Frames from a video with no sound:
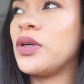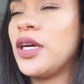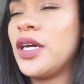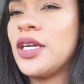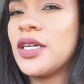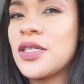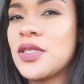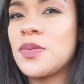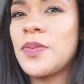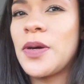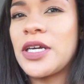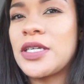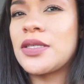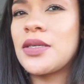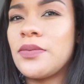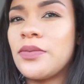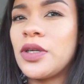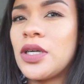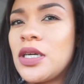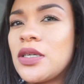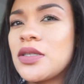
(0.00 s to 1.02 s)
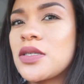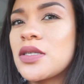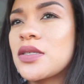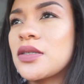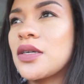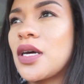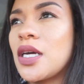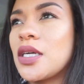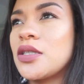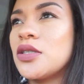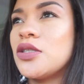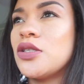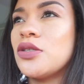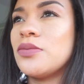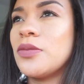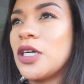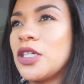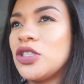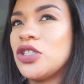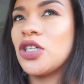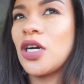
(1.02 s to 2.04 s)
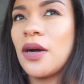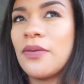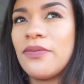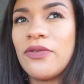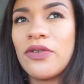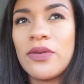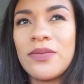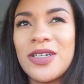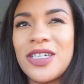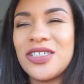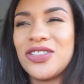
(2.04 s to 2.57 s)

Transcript: and expect someone else to like do my job for me.